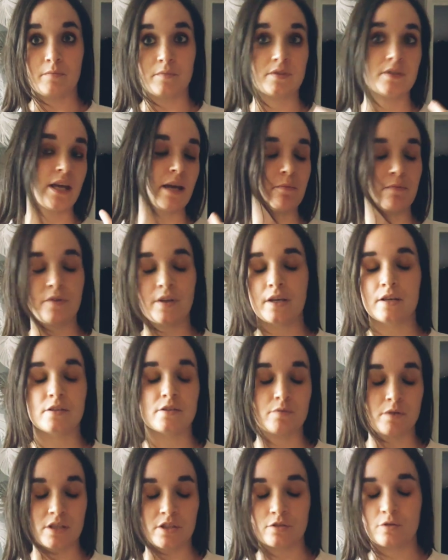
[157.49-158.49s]
Same
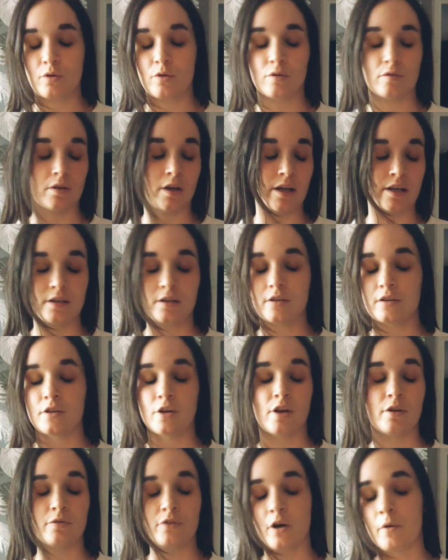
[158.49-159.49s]
things, it's got
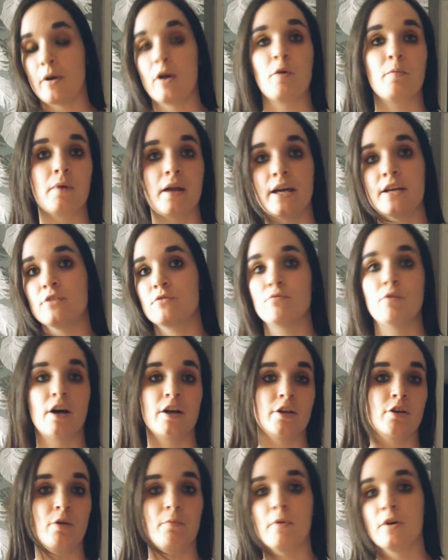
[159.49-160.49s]
no L plates,
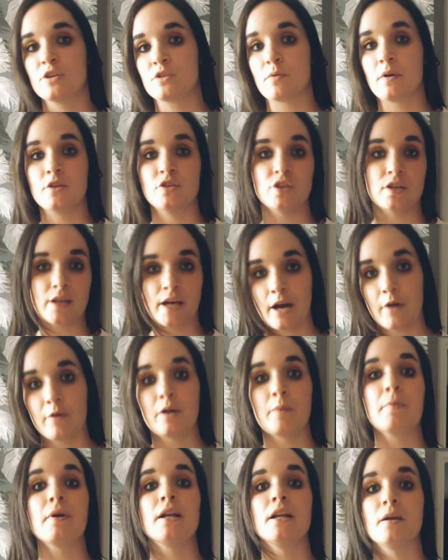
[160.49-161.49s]
riding on motorways, you can carry
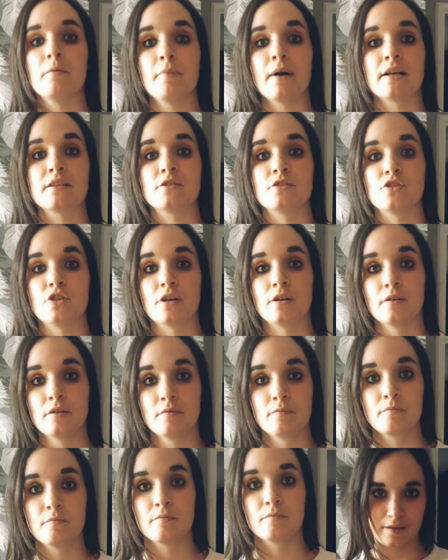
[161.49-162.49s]
a pillion passenger.
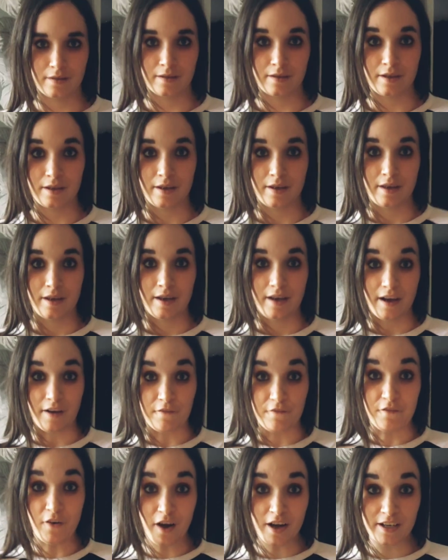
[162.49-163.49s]

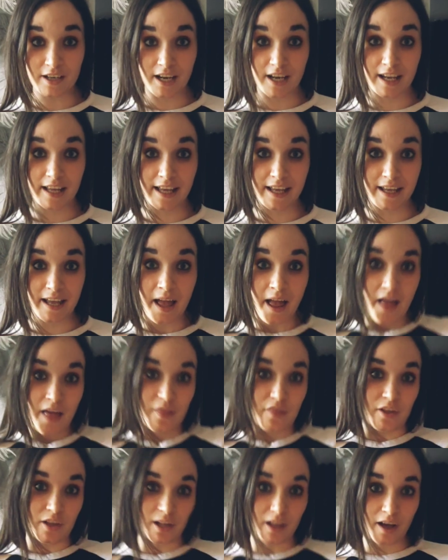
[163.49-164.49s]
And finally,
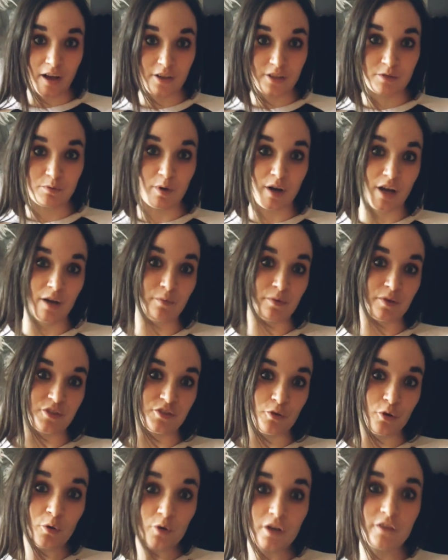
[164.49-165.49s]
the last one,
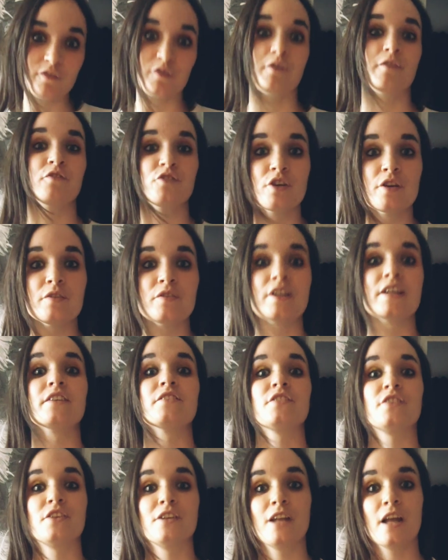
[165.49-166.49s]
which all of you have tuned
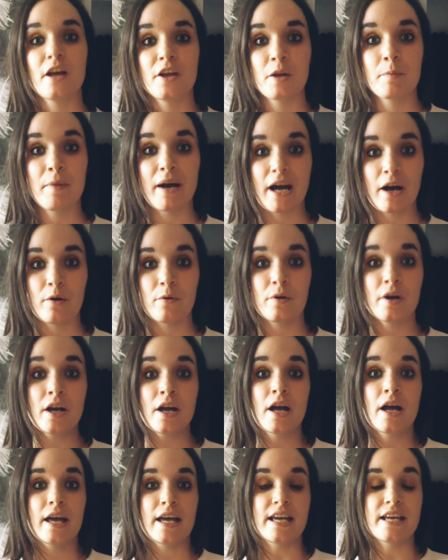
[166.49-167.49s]
in to learn about,
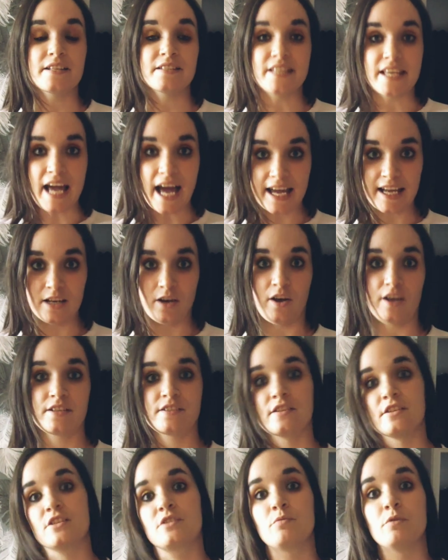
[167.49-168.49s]
is the A
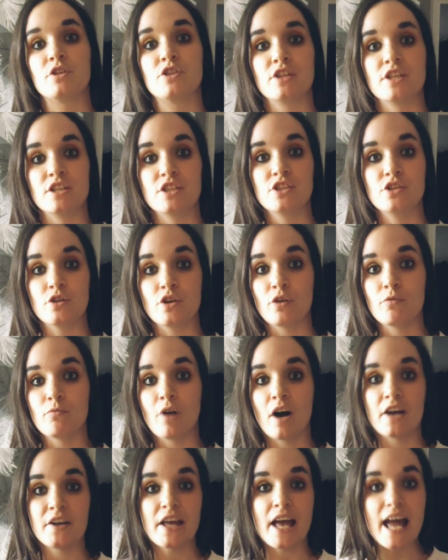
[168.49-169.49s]
licence, which is you can
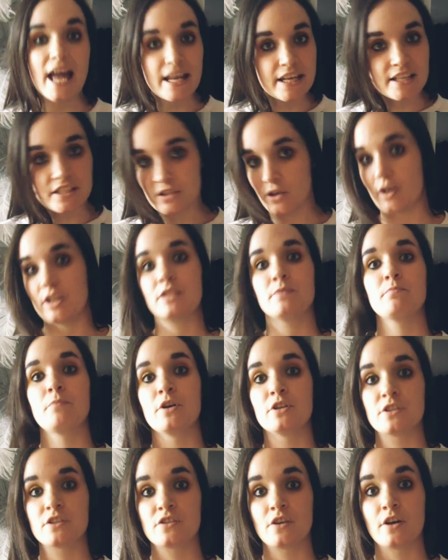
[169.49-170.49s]
ride any size
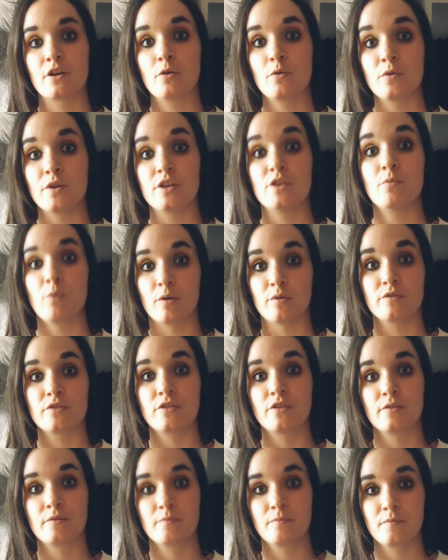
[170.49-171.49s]
motorcycle that you
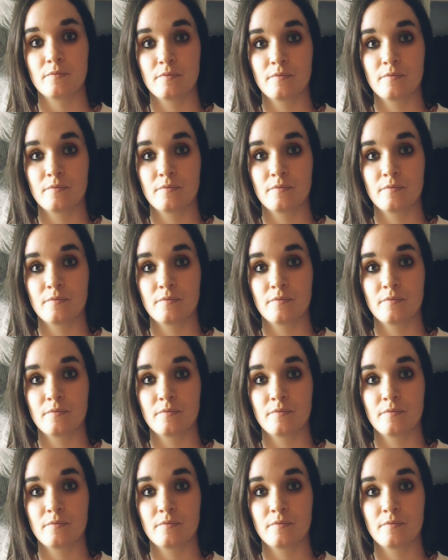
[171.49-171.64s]
want.